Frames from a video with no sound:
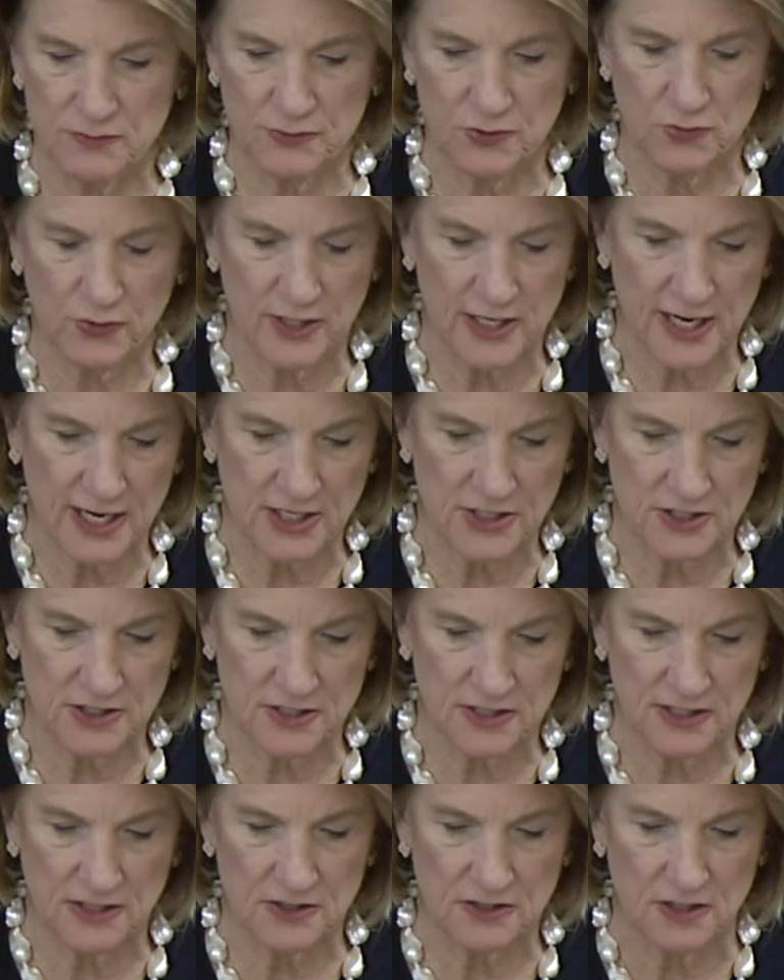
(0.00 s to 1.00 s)
between
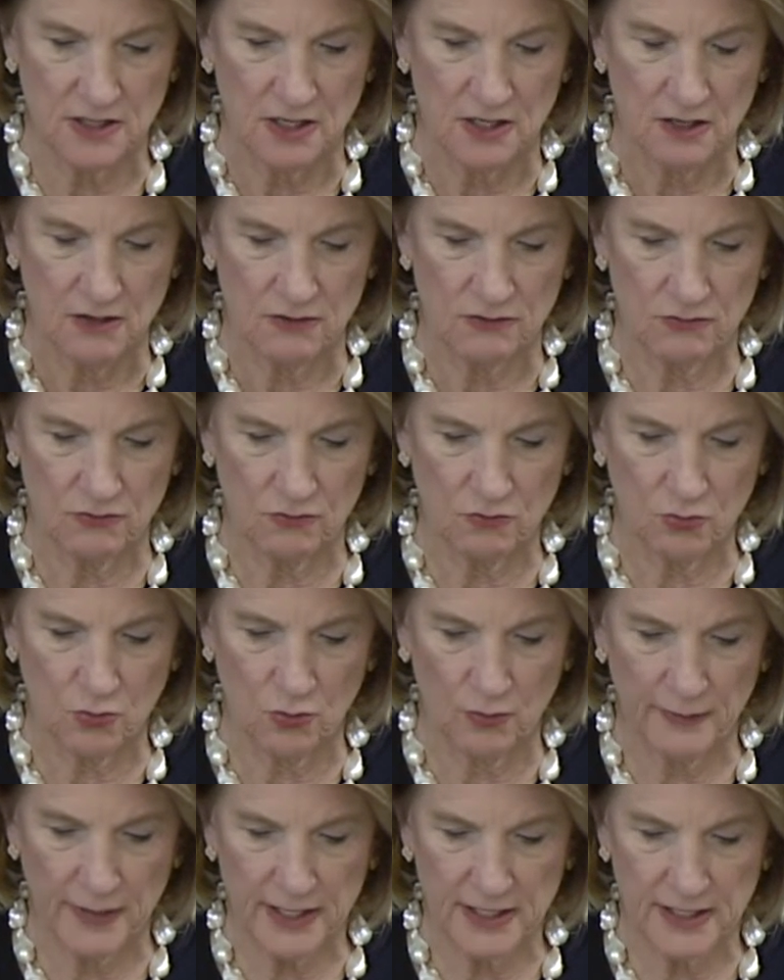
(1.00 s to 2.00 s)
agencies through
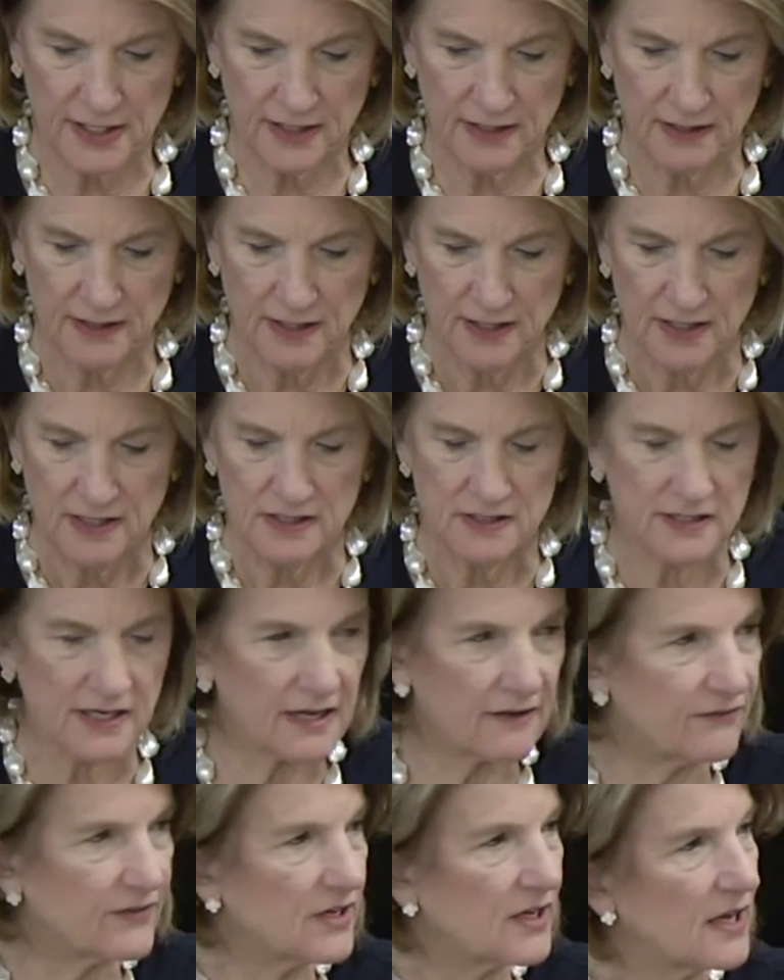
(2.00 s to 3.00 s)
rulemaking.
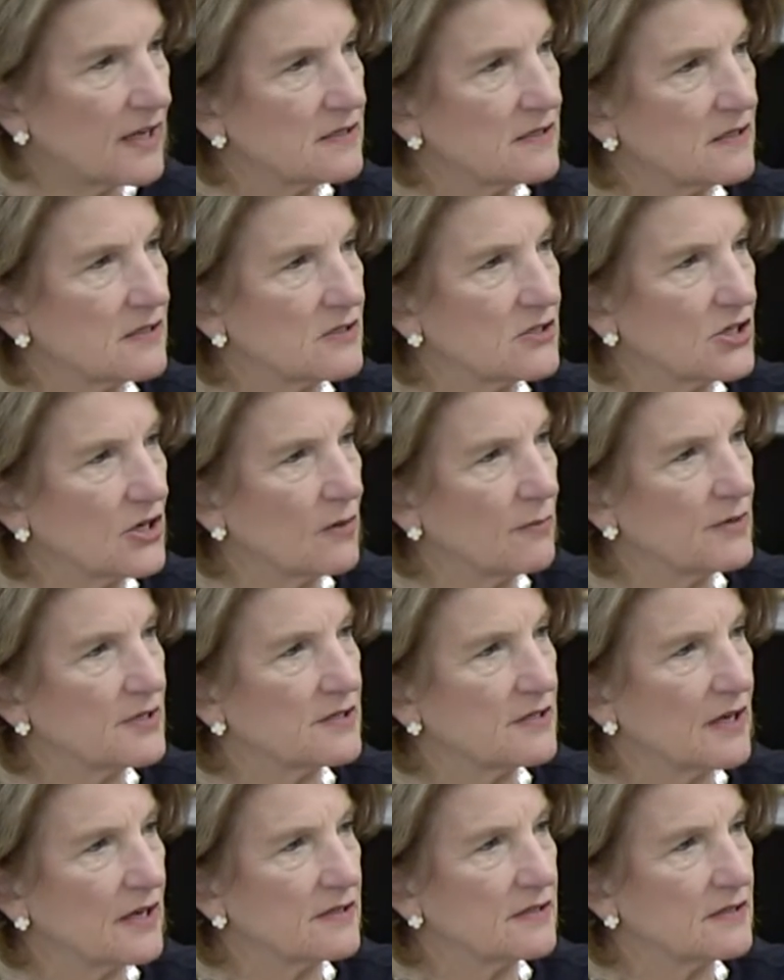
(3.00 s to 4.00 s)
Safety, as the chairman
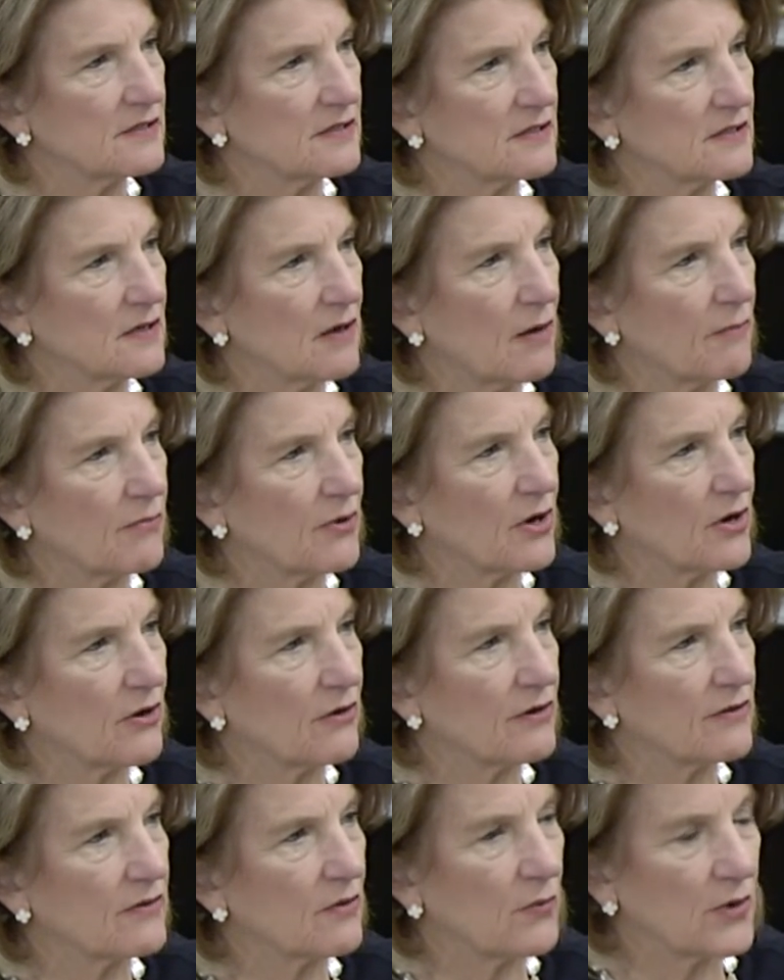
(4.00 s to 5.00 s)
says, is a top
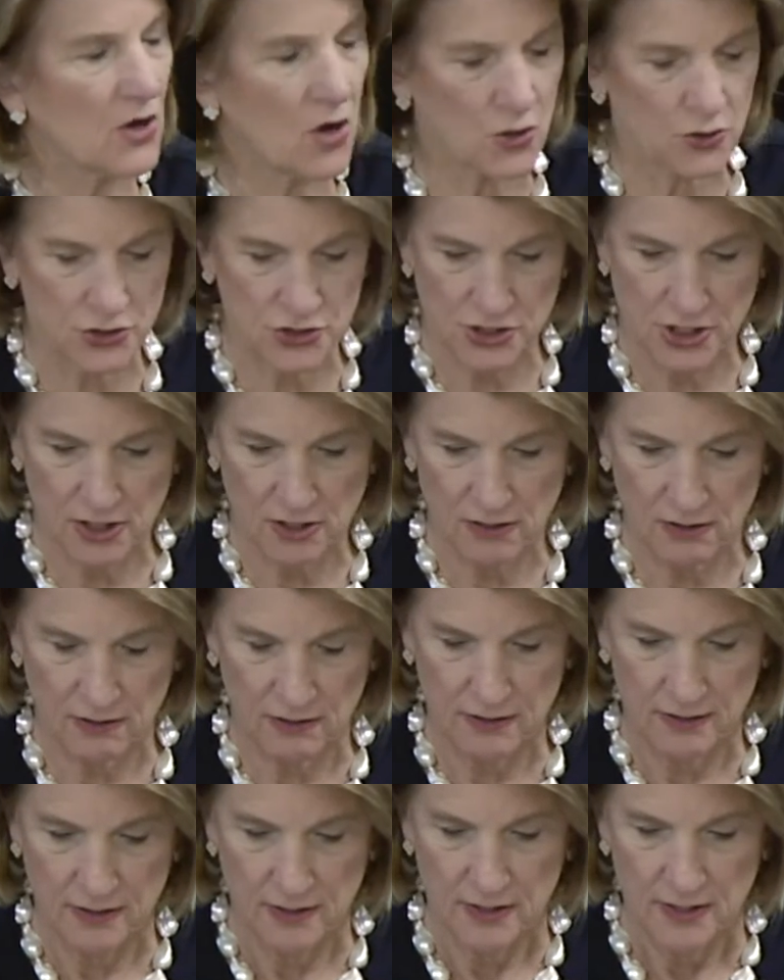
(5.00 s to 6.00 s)
priority that we all share.
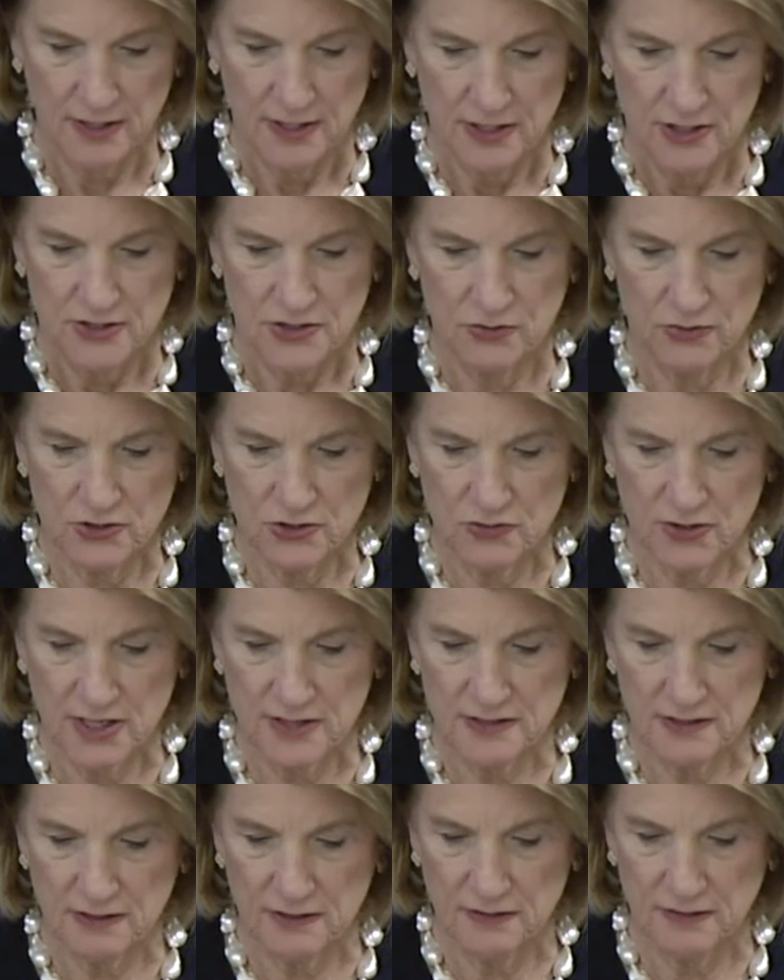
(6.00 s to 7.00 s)
To
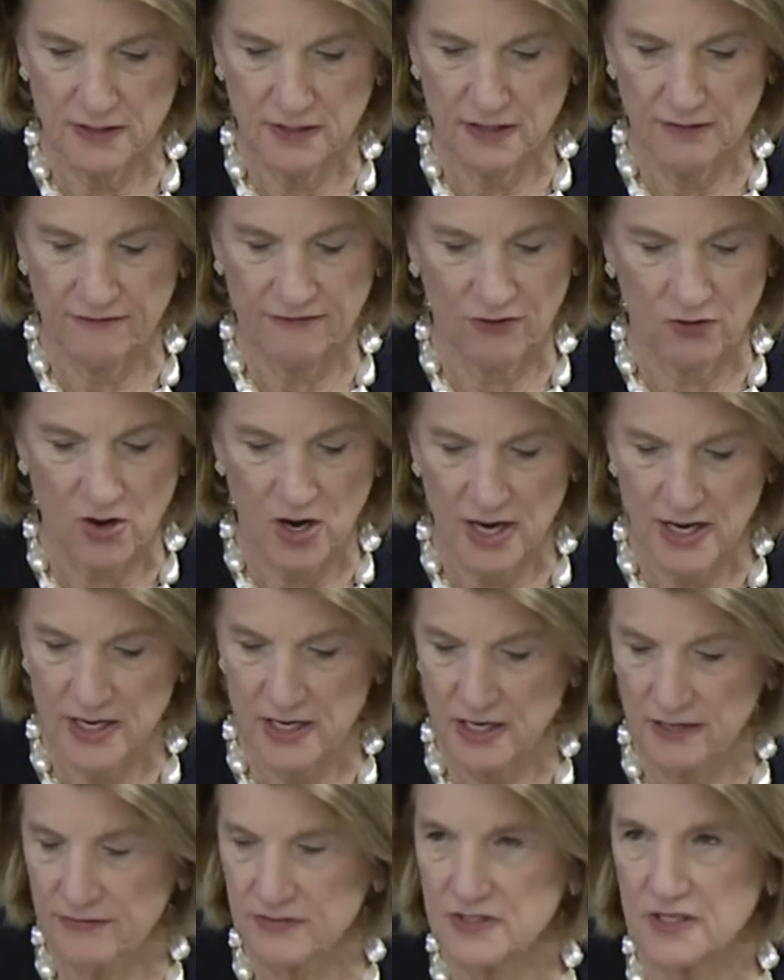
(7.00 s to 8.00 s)
address a
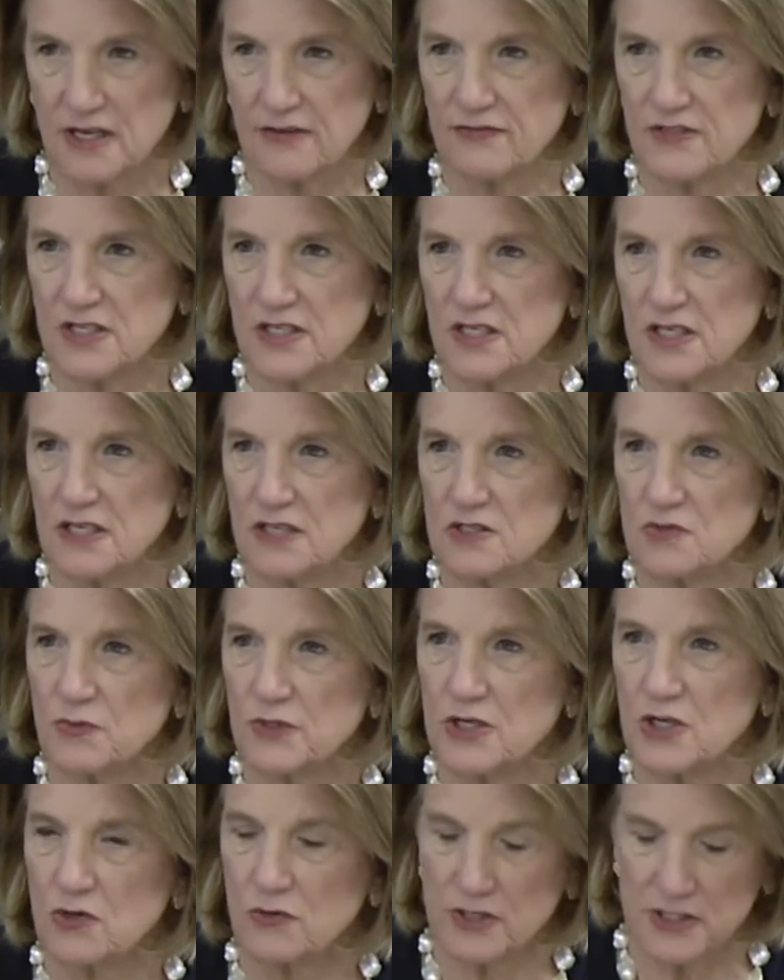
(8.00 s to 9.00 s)
variety of safety needs,
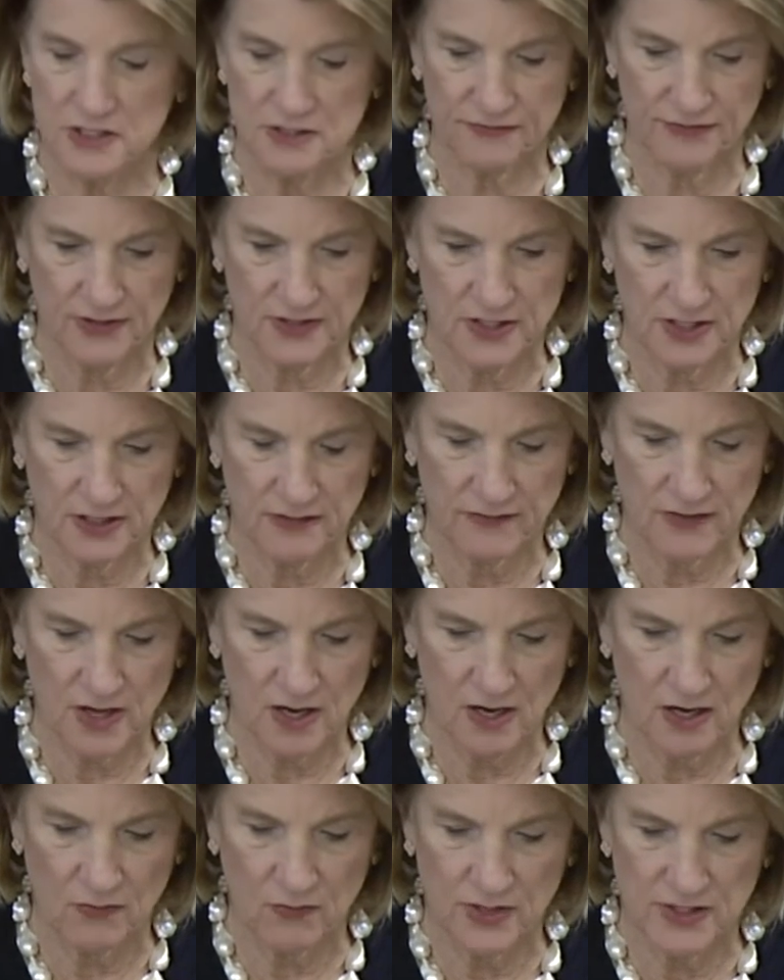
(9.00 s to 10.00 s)
we increased funding of the
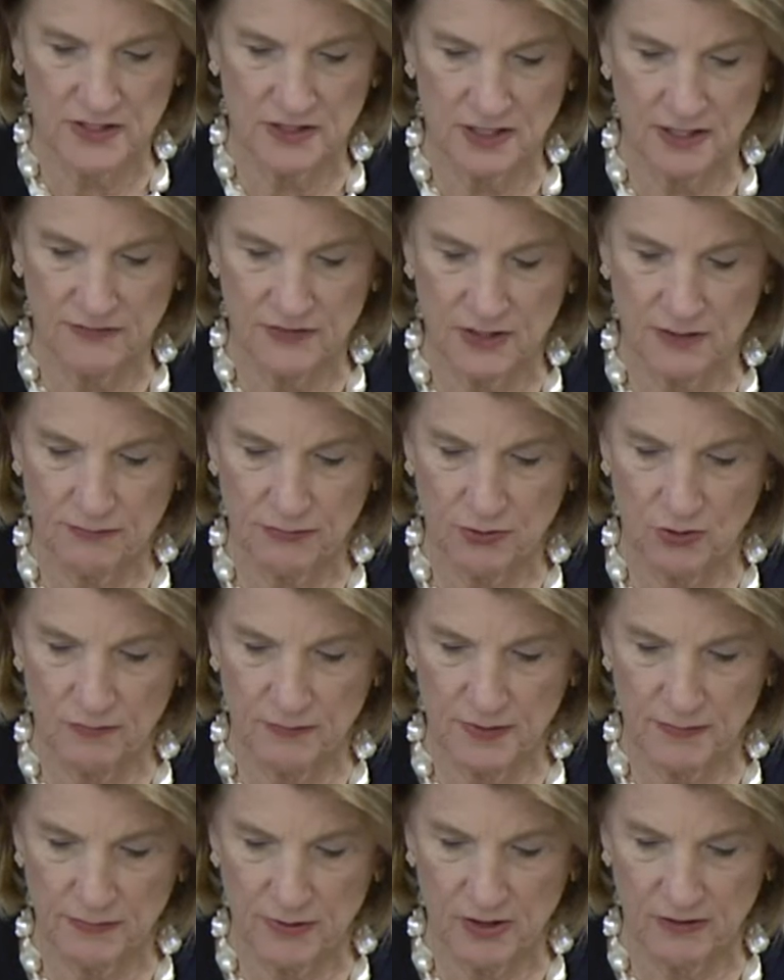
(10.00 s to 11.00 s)
Highway Safety
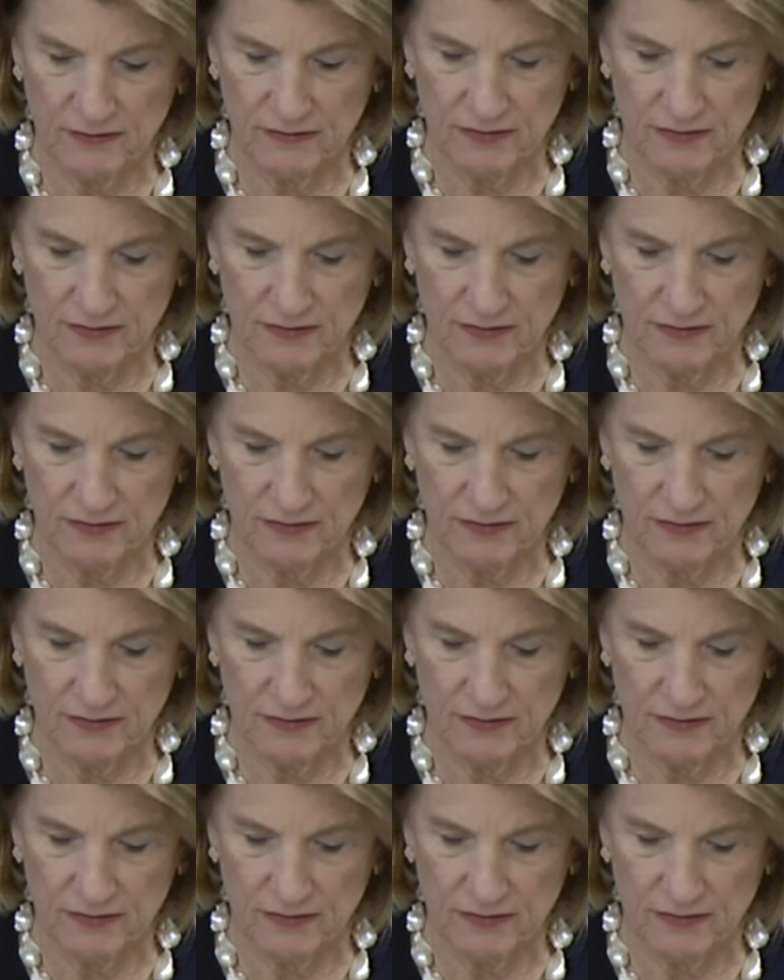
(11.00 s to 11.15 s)
Improvement